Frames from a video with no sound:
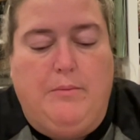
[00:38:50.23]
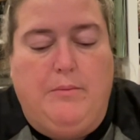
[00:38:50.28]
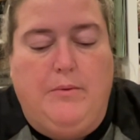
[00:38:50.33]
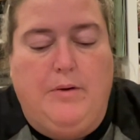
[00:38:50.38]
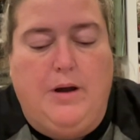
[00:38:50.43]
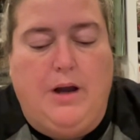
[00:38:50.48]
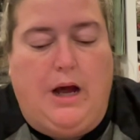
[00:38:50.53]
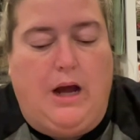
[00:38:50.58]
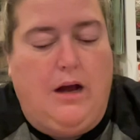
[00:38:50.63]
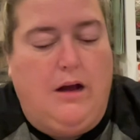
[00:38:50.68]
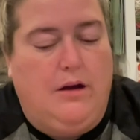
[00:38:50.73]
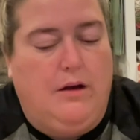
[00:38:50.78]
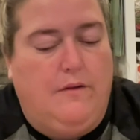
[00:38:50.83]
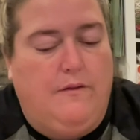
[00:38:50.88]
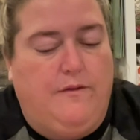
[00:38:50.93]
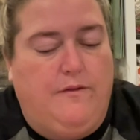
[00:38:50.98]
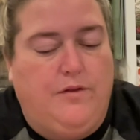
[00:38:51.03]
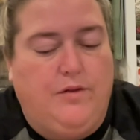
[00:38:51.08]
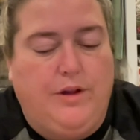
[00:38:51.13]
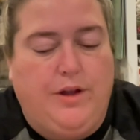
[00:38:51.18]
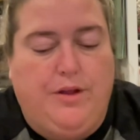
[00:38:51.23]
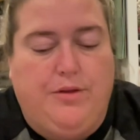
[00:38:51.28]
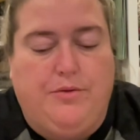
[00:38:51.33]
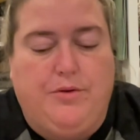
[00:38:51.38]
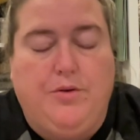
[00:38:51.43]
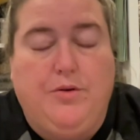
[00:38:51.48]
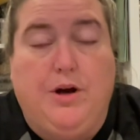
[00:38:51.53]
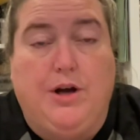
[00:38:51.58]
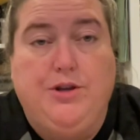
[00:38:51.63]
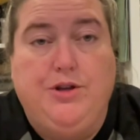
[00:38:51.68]
Not fully
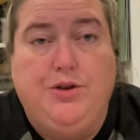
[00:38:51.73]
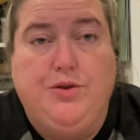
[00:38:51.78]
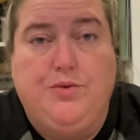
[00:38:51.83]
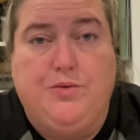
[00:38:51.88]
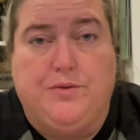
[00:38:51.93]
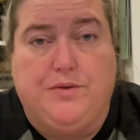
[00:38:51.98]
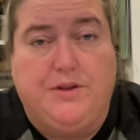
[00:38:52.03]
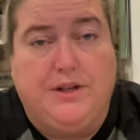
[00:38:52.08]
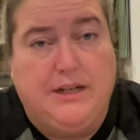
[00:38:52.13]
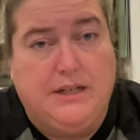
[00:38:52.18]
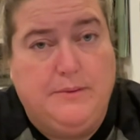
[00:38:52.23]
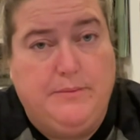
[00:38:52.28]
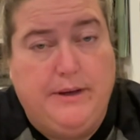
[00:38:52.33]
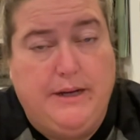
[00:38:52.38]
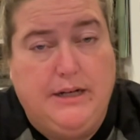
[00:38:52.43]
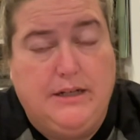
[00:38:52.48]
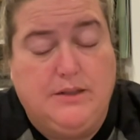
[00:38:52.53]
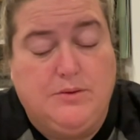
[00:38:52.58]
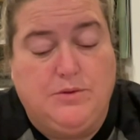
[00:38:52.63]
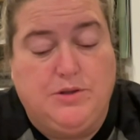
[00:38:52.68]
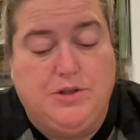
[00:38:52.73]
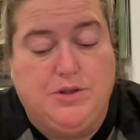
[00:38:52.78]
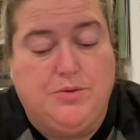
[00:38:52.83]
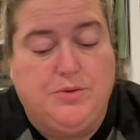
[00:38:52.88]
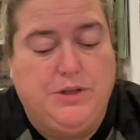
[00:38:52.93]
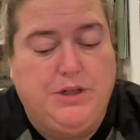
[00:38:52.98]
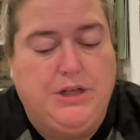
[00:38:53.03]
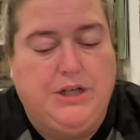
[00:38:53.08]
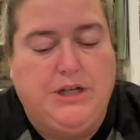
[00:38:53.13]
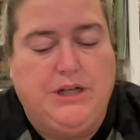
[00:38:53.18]
through Unusual Suspects, which is
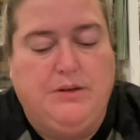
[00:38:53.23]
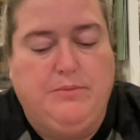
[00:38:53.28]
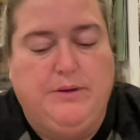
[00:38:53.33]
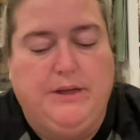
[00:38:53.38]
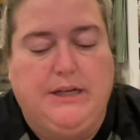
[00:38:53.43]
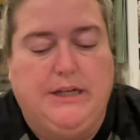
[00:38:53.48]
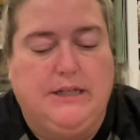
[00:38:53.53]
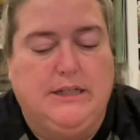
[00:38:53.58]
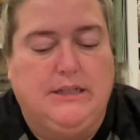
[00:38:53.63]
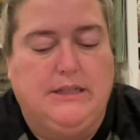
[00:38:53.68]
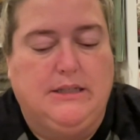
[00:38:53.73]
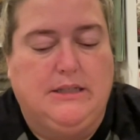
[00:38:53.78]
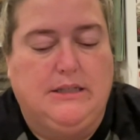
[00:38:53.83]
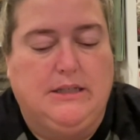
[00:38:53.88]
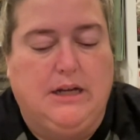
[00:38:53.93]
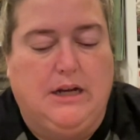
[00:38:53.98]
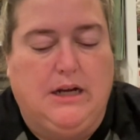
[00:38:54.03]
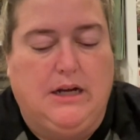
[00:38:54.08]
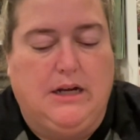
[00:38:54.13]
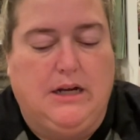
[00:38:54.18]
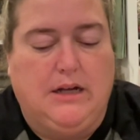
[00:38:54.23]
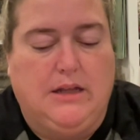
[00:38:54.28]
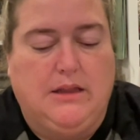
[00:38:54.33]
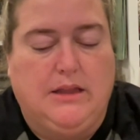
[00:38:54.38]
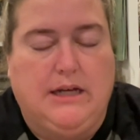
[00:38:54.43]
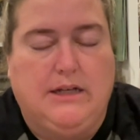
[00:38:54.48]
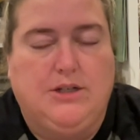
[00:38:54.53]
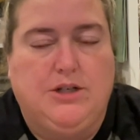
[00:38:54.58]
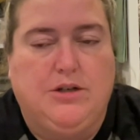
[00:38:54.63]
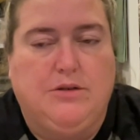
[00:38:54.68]
really good because
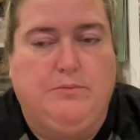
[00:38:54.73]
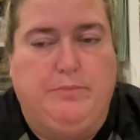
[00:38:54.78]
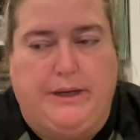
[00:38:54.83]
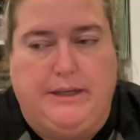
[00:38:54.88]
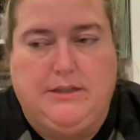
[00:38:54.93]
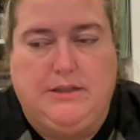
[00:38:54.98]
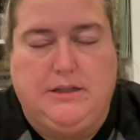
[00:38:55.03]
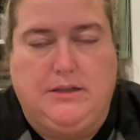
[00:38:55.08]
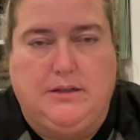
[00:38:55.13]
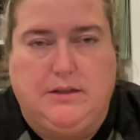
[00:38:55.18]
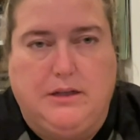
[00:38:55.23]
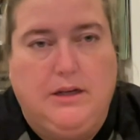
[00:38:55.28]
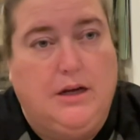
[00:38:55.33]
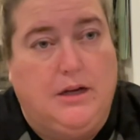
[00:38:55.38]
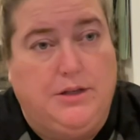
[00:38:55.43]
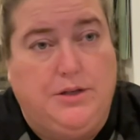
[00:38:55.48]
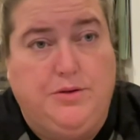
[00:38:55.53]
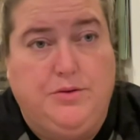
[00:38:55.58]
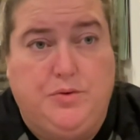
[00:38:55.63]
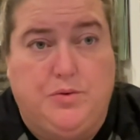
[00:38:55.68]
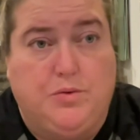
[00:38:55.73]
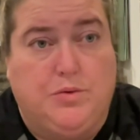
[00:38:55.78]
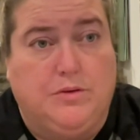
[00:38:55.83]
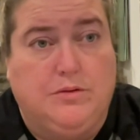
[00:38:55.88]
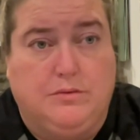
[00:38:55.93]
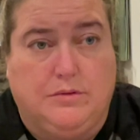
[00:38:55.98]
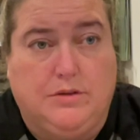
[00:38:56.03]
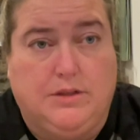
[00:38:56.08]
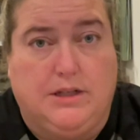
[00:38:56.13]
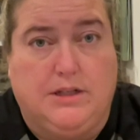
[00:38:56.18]
that show basically, Unusual
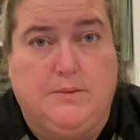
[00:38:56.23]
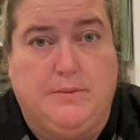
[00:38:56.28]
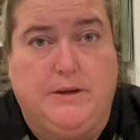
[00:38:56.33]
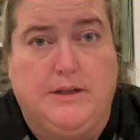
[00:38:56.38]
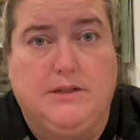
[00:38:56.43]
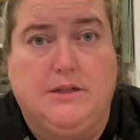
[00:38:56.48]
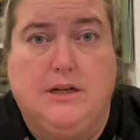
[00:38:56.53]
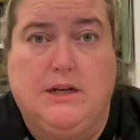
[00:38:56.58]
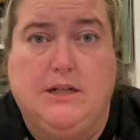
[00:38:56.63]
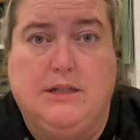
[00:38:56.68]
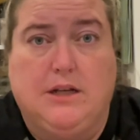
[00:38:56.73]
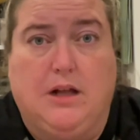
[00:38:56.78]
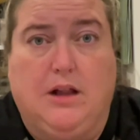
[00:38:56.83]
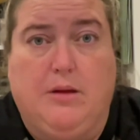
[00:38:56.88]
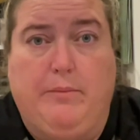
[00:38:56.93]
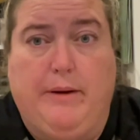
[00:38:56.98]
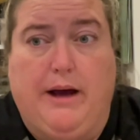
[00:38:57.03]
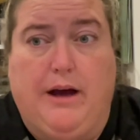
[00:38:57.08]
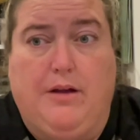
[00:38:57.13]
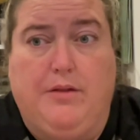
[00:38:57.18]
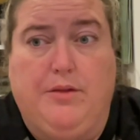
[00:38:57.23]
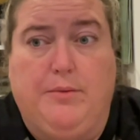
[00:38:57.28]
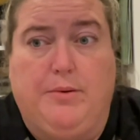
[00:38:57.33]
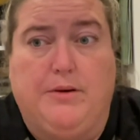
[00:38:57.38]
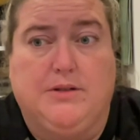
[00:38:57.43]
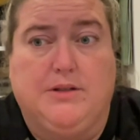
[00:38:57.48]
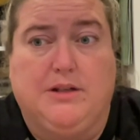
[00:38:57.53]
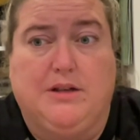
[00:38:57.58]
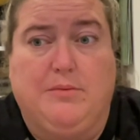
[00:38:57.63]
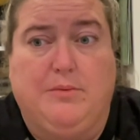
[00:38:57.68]
Suspects, it's all about the
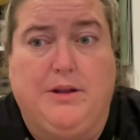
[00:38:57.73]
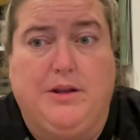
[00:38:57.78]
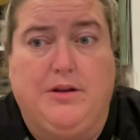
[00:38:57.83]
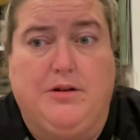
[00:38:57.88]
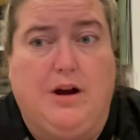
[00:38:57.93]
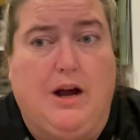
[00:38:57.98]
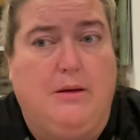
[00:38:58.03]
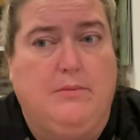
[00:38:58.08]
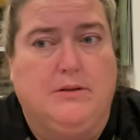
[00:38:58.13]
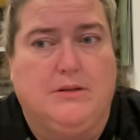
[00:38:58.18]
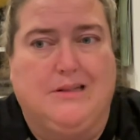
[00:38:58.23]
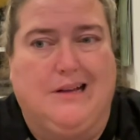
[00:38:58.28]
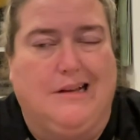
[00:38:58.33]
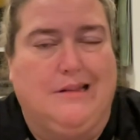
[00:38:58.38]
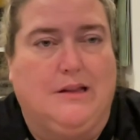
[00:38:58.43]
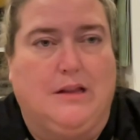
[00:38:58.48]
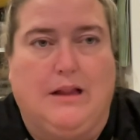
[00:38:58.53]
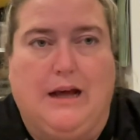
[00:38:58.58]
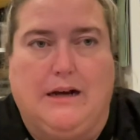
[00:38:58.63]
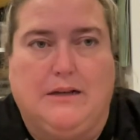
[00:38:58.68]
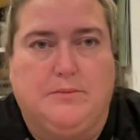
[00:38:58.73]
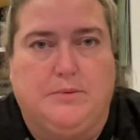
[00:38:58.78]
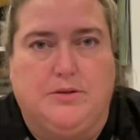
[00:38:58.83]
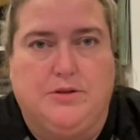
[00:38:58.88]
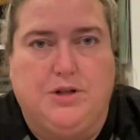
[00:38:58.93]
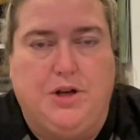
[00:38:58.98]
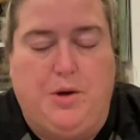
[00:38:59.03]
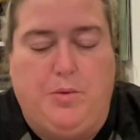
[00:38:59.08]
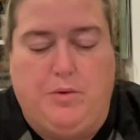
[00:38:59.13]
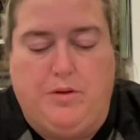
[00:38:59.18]
person that committed the crime is like the last
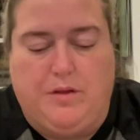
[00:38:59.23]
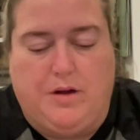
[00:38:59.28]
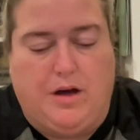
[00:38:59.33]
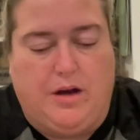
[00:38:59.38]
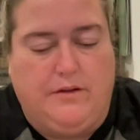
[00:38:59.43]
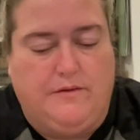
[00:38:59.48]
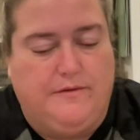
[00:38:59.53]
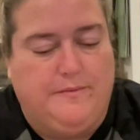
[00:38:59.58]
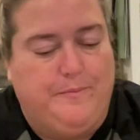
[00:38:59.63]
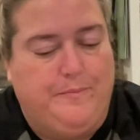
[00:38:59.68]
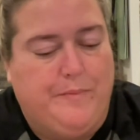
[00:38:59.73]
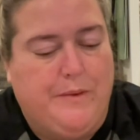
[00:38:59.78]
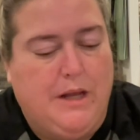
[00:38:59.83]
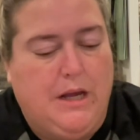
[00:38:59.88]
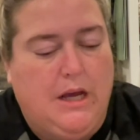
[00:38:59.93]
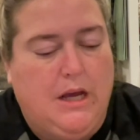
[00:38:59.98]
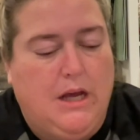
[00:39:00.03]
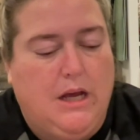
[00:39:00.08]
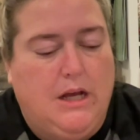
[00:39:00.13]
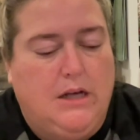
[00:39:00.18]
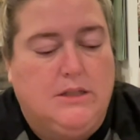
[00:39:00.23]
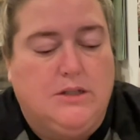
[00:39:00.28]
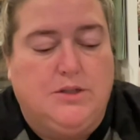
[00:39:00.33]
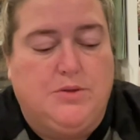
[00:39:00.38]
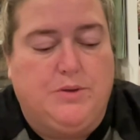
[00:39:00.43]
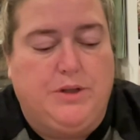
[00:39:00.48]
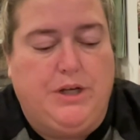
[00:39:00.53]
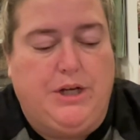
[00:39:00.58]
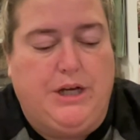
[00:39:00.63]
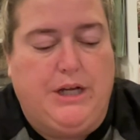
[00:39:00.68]
person you would have thought of. So it's
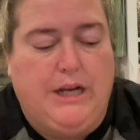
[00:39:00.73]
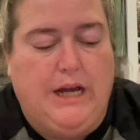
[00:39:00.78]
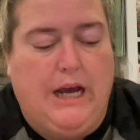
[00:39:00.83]
really good.